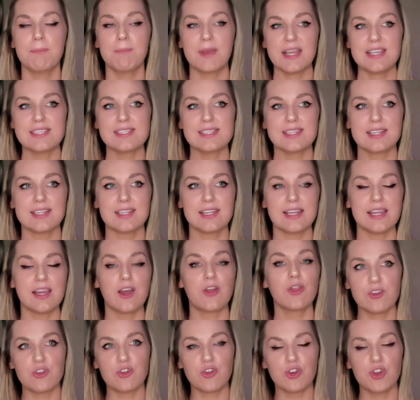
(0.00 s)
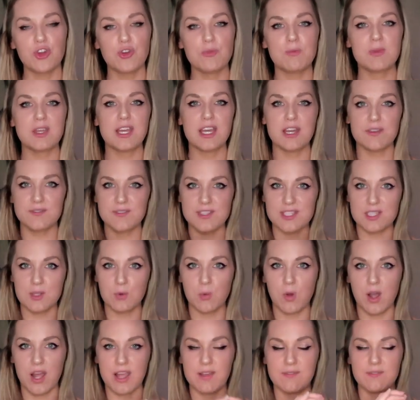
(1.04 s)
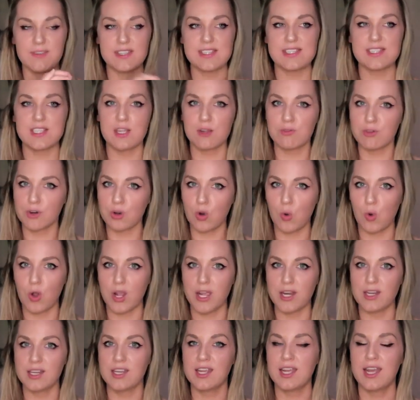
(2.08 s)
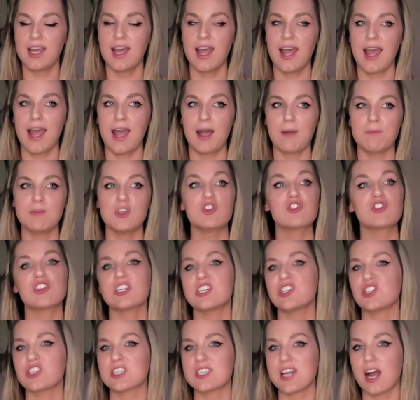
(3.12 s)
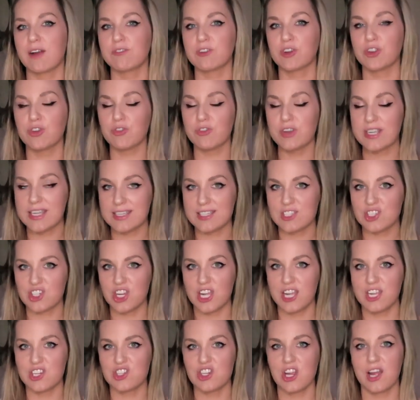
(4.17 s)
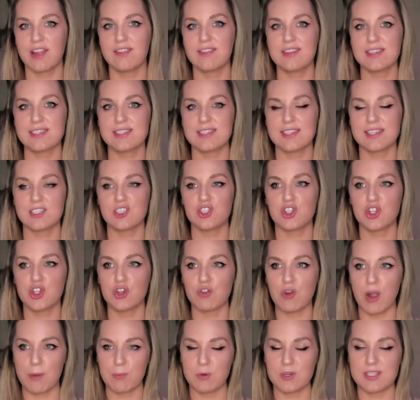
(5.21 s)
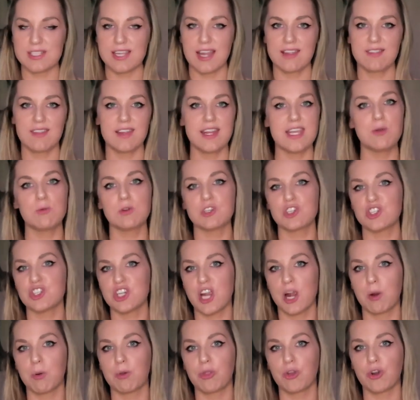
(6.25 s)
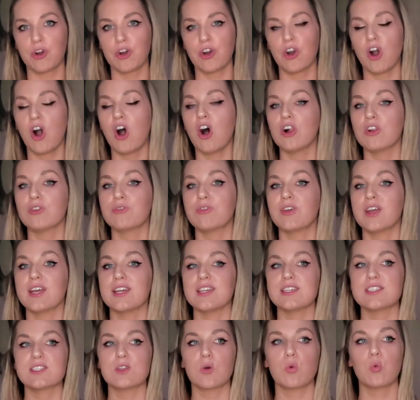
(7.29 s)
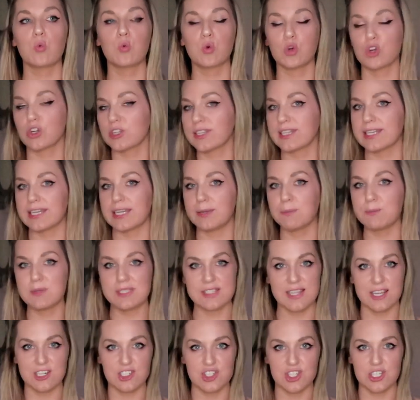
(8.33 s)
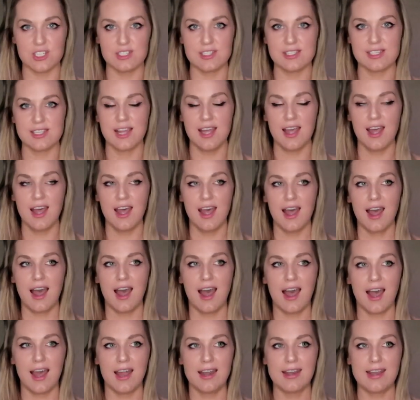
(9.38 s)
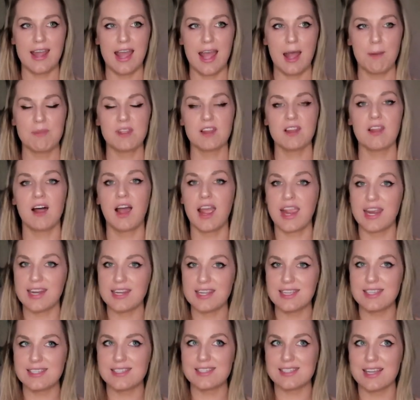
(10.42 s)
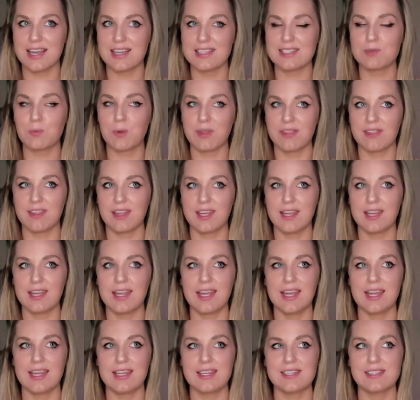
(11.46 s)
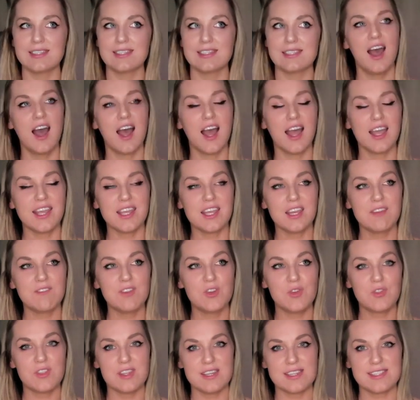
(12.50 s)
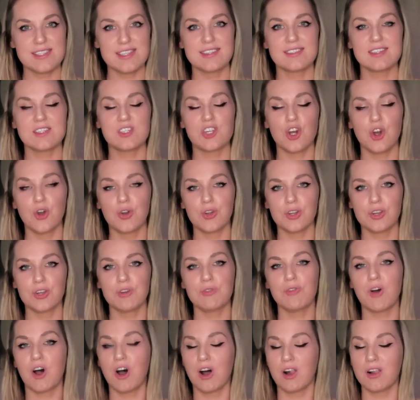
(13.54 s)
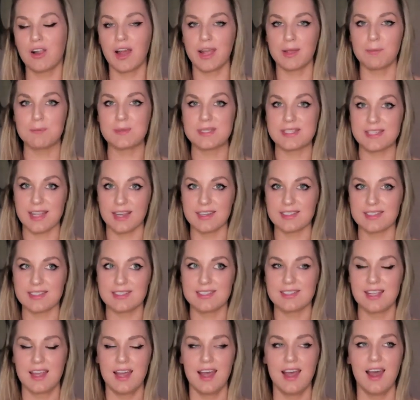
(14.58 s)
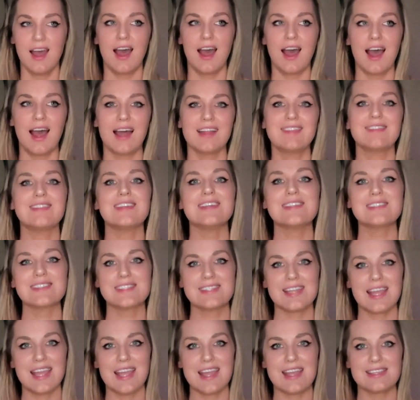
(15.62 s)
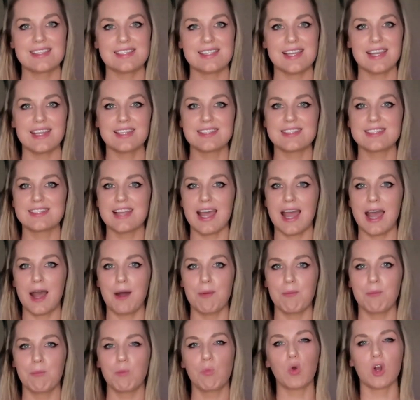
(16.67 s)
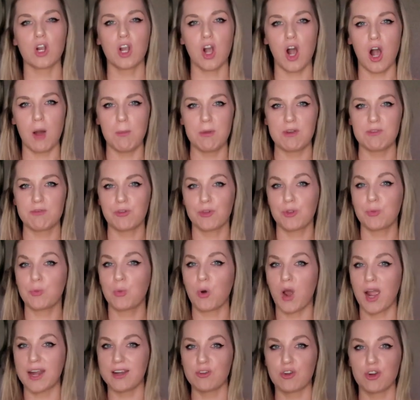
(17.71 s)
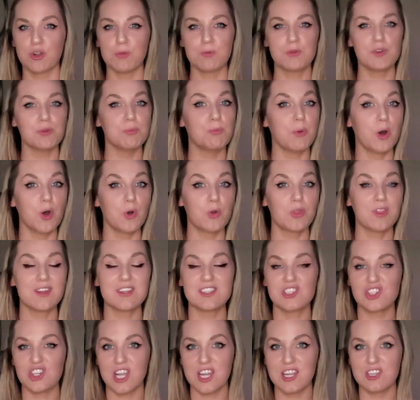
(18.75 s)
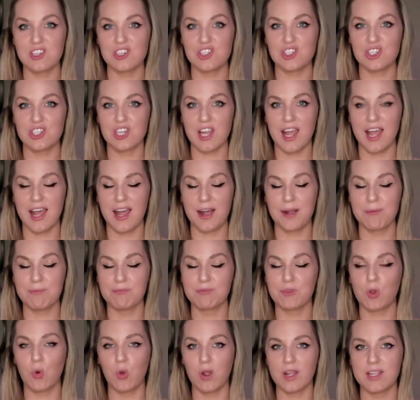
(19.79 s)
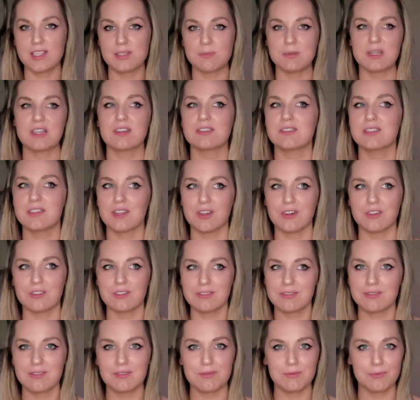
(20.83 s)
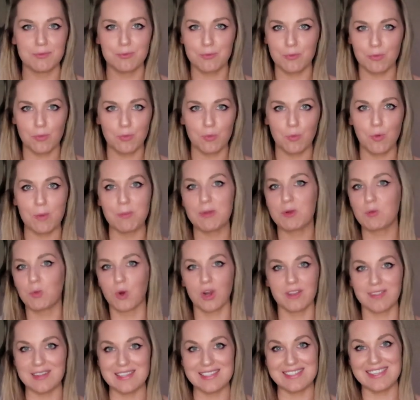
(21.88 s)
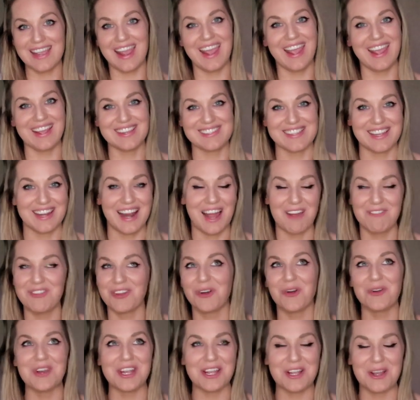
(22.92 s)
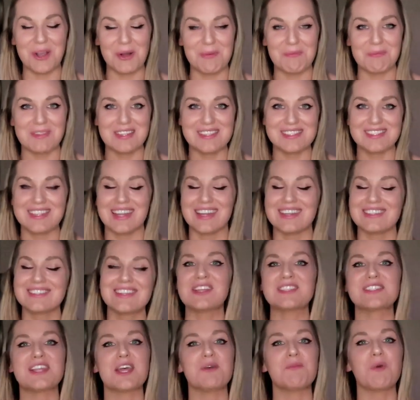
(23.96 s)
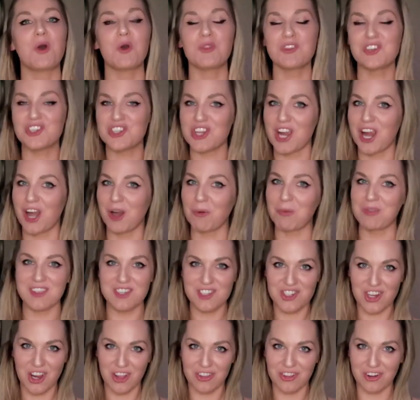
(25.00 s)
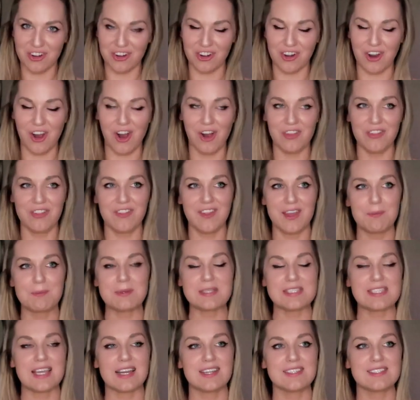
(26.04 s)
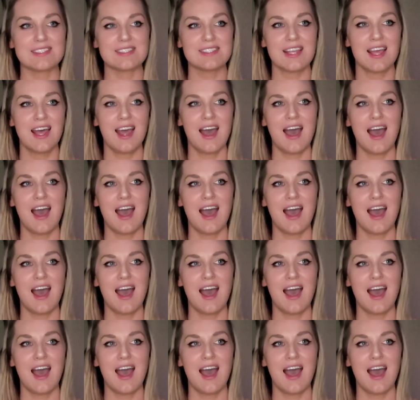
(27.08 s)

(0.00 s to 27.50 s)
Basically, the groom gifts the wife a silver coin, usually just after the ring exchange, and this is to represent that he will share with her all of his worldly possessions. And the line he says with it is, "I give you this as a token of all I possess." And these days, it's more common for the bride and groom to both exchange coins because, you know, women work these days and have their own income these days. So they both share with each other all that they possess.